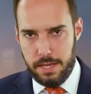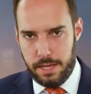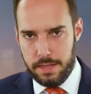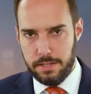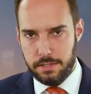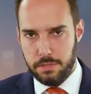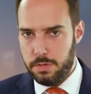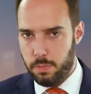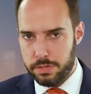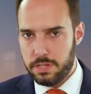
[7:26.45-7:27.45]
And this
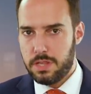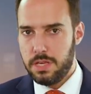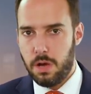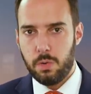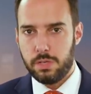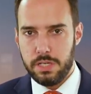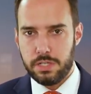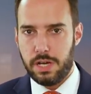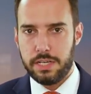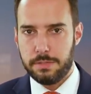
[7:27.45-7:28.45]
student wasn't the only
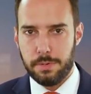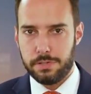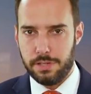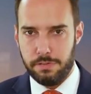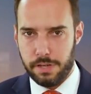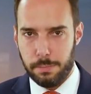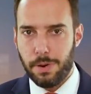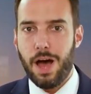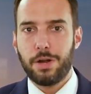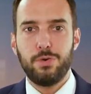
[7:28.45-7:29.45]
Chinese person living
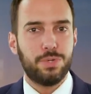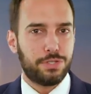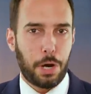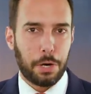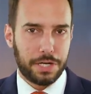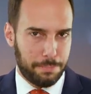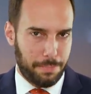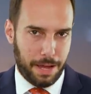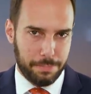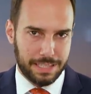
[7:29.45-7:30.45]
abroad who was targeted
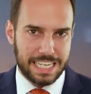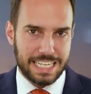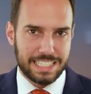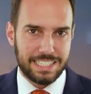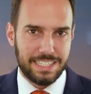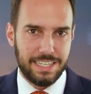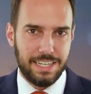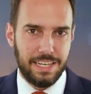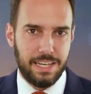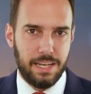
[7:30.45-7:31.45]
by police.
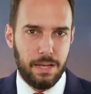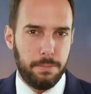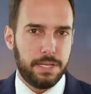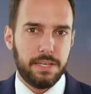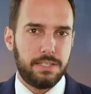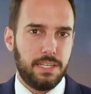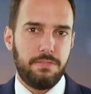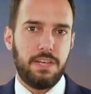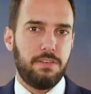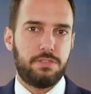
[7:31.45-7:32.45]
Because
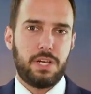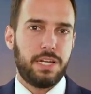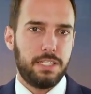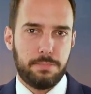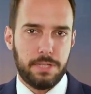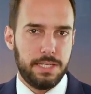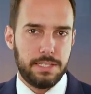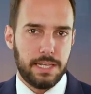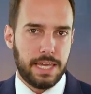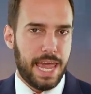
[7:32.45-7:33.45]
even if Chinese
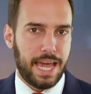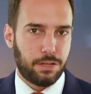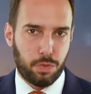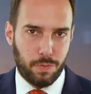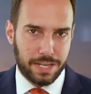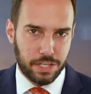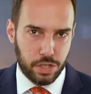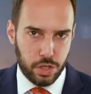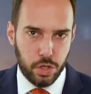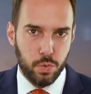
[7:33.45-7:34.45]
police can't threaten
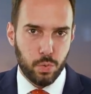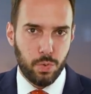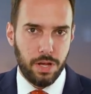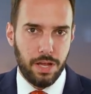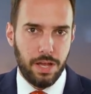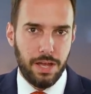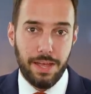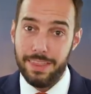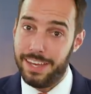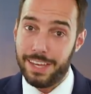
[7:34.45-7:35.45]
you,
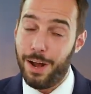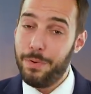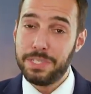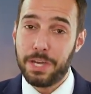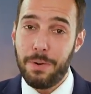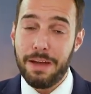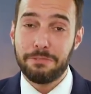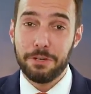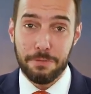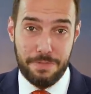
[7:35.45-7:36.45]
they can always go
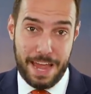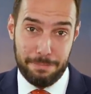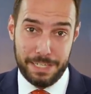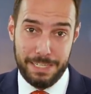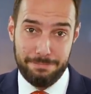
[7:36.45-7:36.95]
after your family.